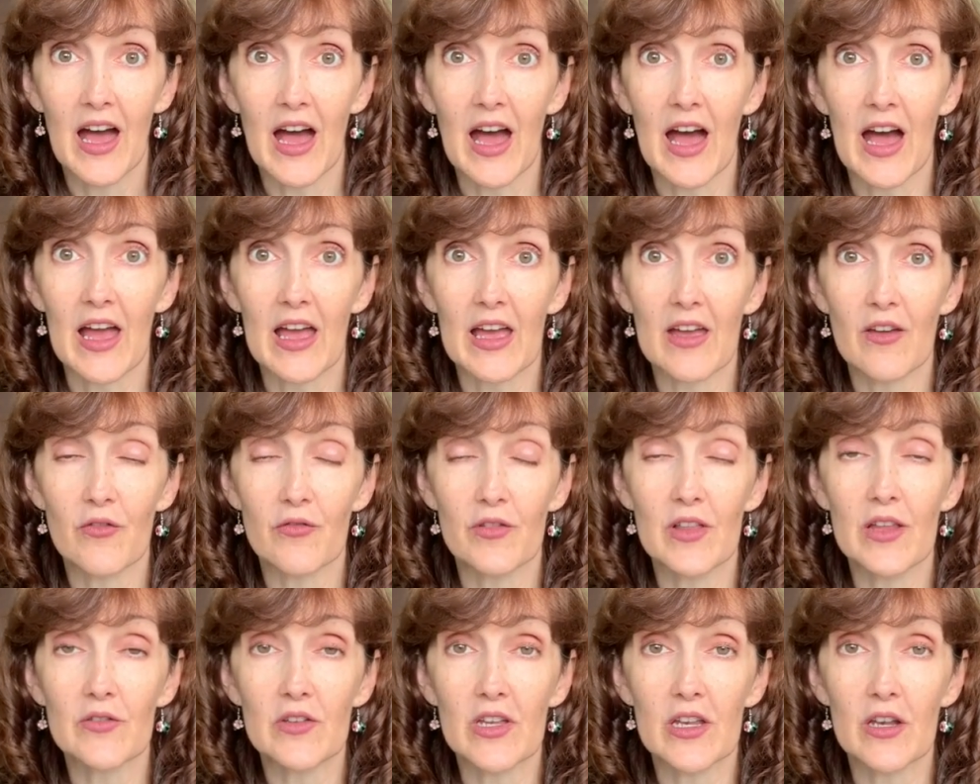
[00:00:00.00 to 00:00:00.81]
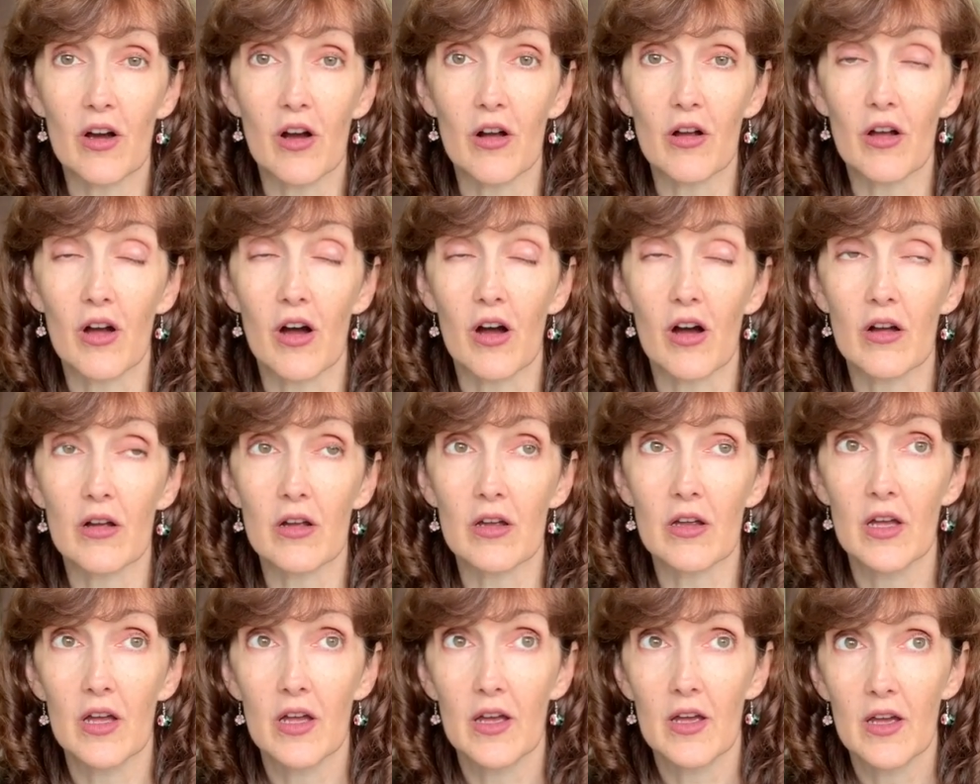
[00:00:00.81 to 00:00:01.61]
I've lived in Hong Kong
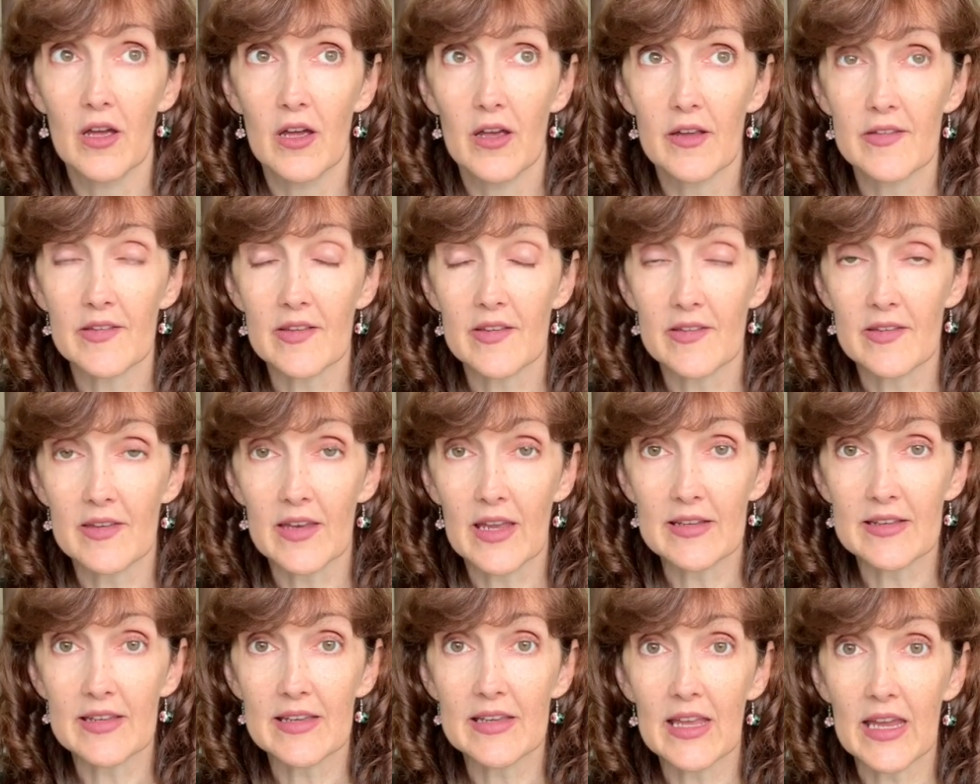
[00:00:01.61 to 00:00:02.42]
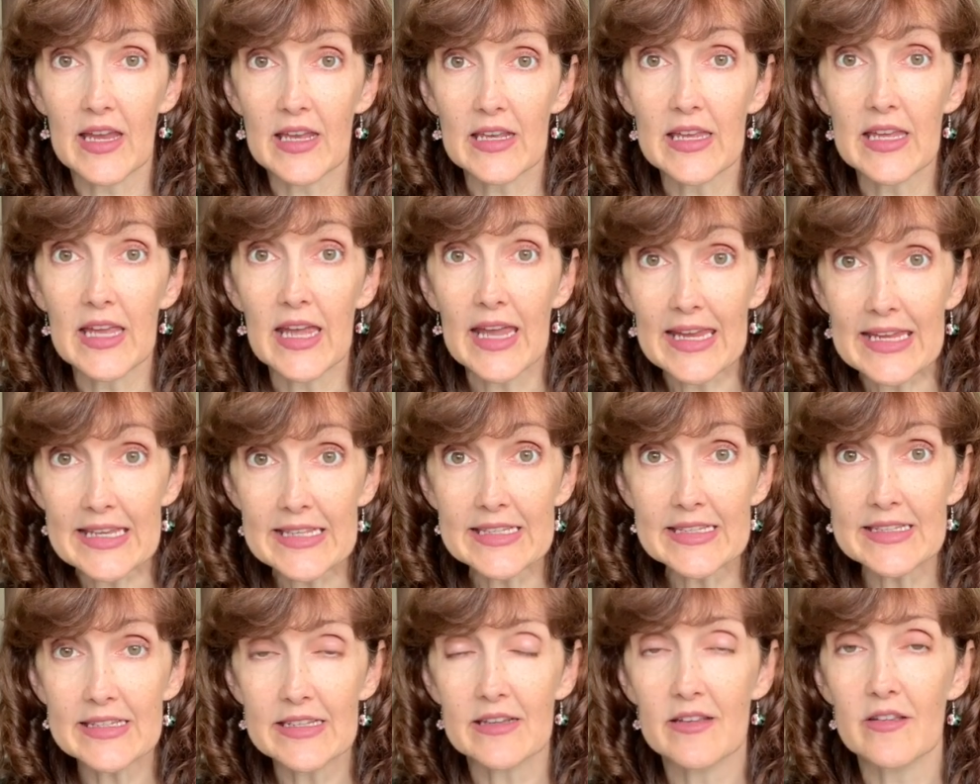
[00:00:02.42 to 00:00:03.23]
since
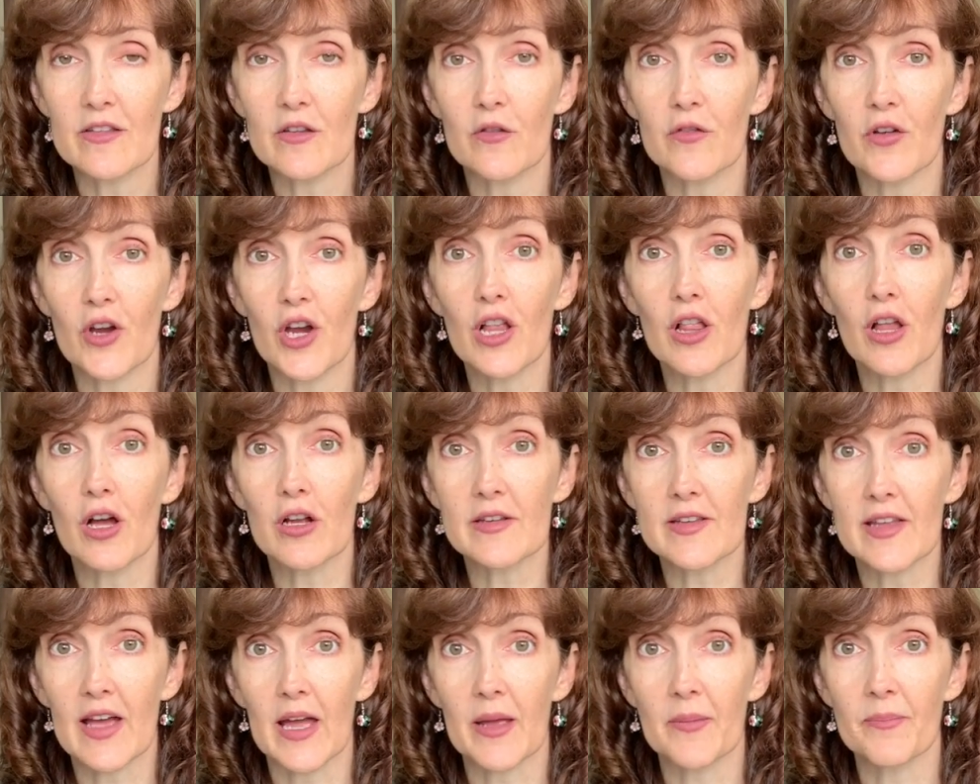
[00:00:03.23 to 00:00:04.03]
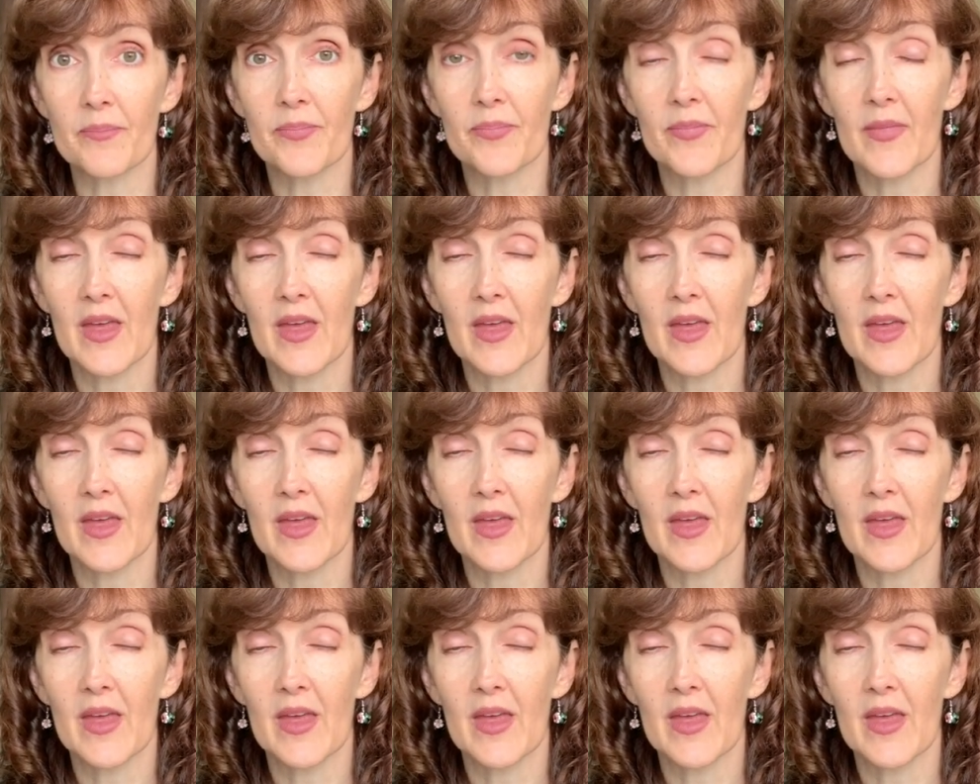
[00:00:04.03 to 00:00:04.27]
1988, so a very long time.